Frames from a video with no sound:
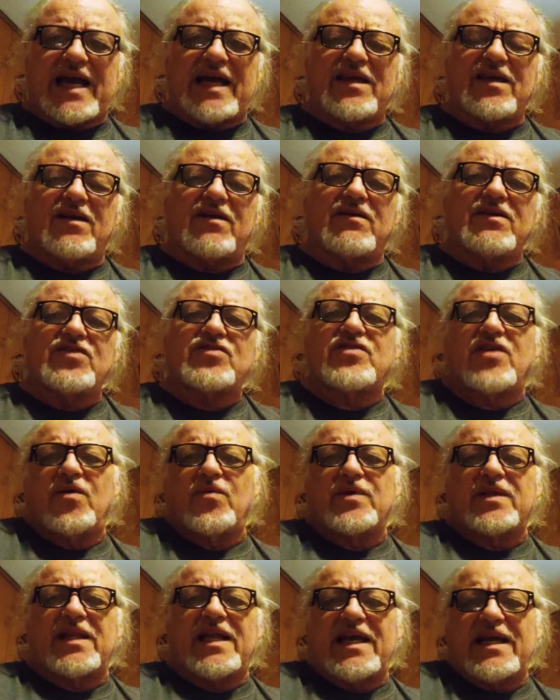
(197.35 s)
You know, he's
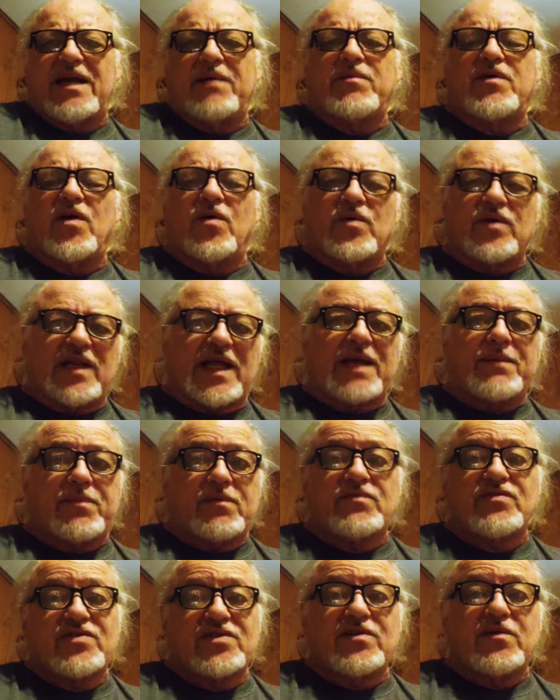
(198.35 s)
going light, I'm going light, but
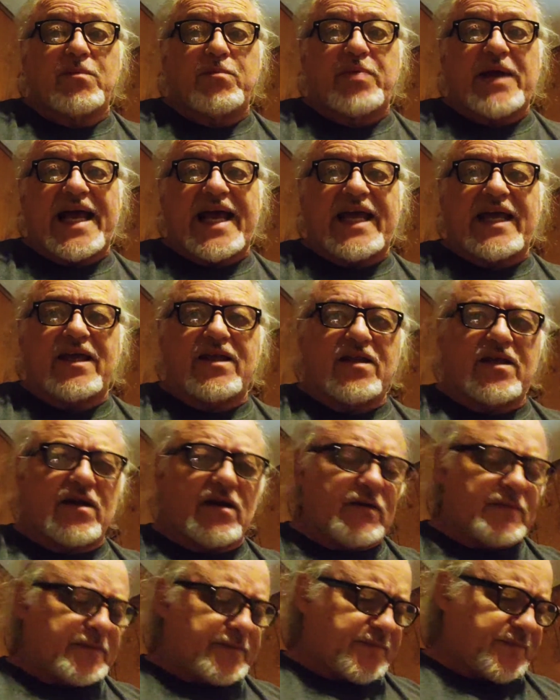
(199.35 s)
we're still banging, you know?